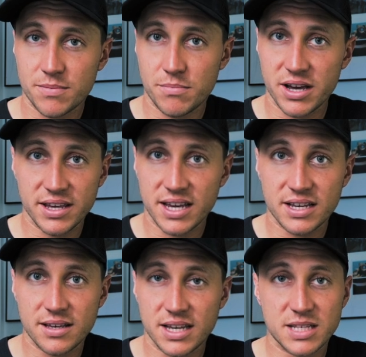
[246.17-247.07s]
my
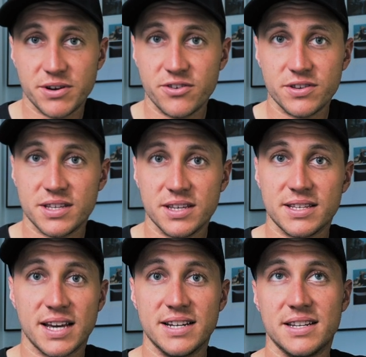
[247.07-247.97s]

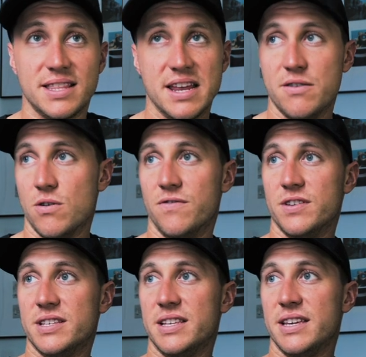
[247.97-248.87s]
experiences, and then
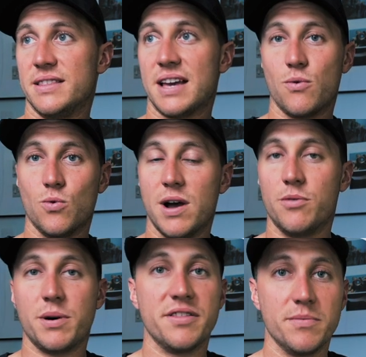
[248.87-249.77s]
obviously that will
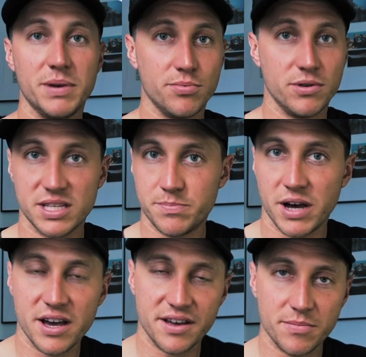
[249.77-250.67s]
help other people,
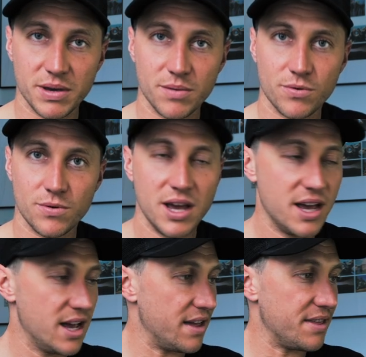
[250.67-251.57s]
inspire other people.
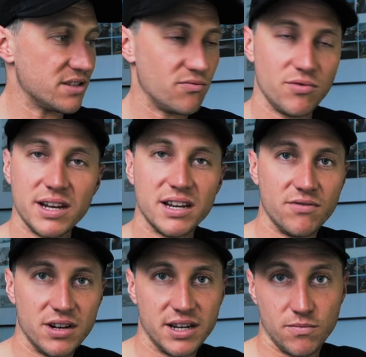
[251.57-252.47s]
And that's really
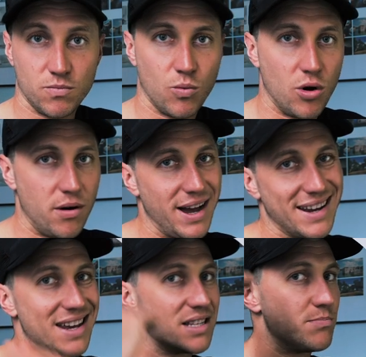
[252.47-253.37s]
what I
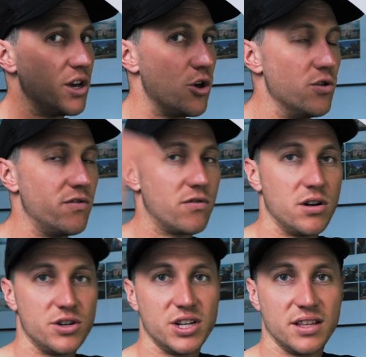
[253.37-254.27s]
guess my
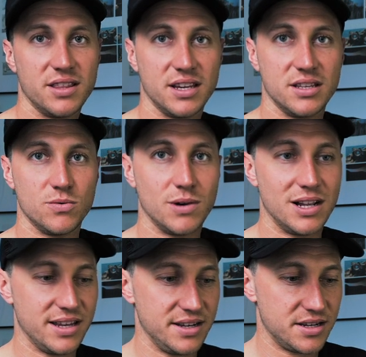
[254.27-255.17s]
overarching thing as
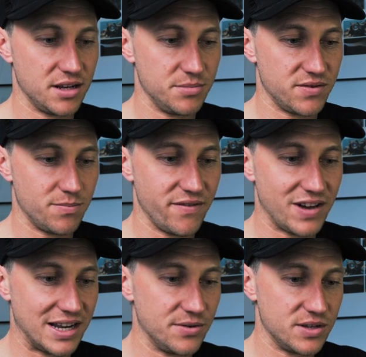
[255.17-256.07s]
well in terms of my
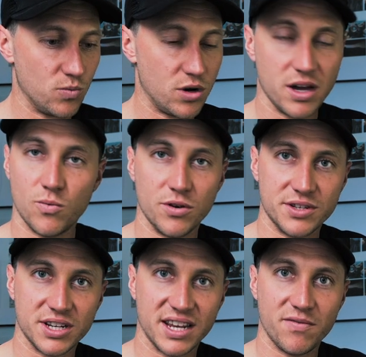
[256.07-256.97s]
values and what I want
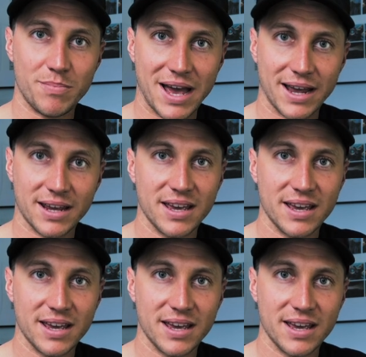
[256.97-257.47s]
to give back